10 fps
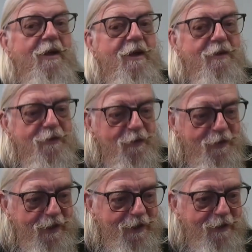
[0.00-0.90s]
I said,
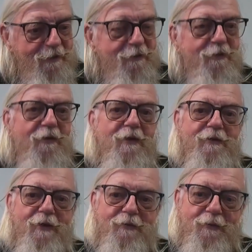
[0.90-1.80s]
okay. So I
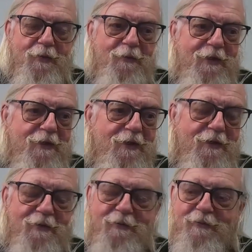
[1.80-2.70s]
substitute put me in
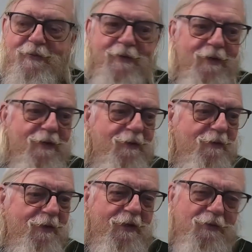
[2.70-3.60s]

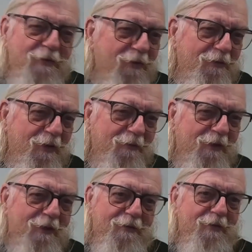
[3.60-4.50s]
uh, history or something,
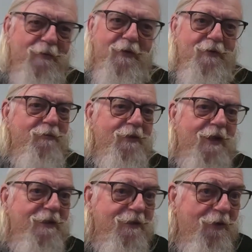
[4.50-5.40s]
a subject
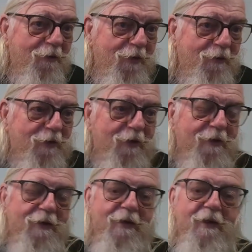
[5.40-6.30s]
I didn't know very well.
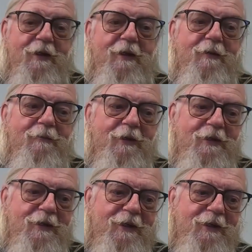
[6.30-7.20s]
But
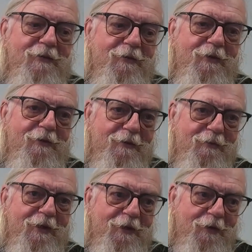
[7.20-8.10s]
the kids were
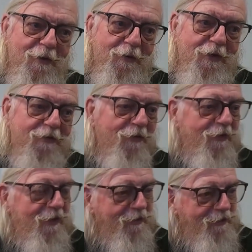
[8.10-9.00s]
being a little unruly, so
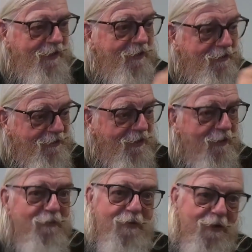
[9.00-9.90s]
I sit down and shut
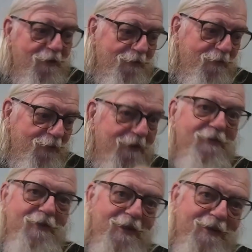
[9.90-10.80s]
up, get off your butt,
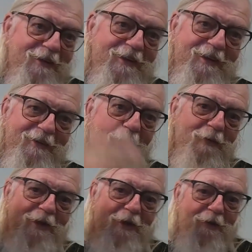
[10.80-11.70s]
sit down, and they called
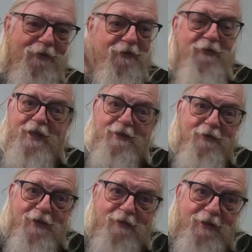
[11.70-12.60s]
me in the office. You can't
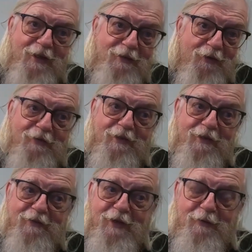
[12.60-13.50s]
do that. You can't talk to the
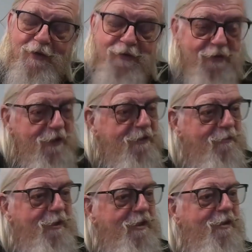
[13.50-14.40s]
kids that way. So did to
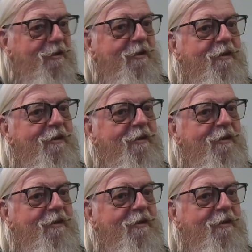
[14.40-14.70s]
me.